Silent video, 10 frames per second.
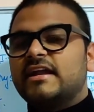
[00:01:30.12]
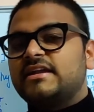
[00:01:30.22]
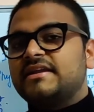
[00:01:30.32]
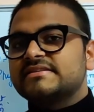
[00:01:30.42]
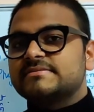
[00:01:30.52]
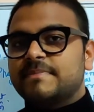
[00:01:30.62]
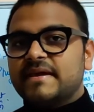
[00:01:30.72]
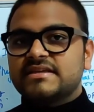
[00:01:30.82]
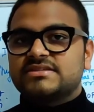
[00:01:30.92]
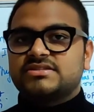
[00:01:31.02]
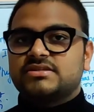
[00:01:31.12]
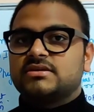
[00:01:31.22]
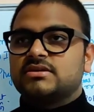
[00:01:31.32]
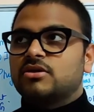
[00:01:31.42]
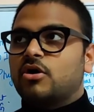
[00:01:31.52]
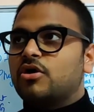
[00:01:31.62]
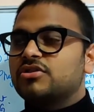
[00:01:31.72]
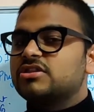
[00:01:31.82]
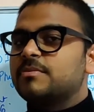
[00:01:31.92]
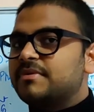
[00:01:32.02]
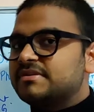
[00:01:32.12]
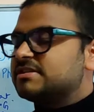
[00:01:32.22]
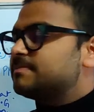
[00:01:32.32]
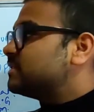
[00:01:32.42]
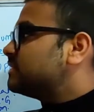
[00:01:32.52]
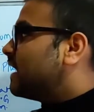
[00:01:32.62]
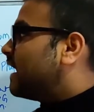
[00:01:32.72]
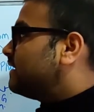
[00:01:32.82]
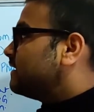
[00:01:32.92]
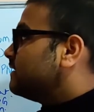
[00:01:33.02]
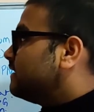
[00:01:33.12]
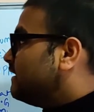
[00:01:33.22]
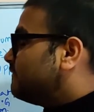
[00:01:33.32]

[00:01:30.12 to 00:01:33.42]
It is based on the principle that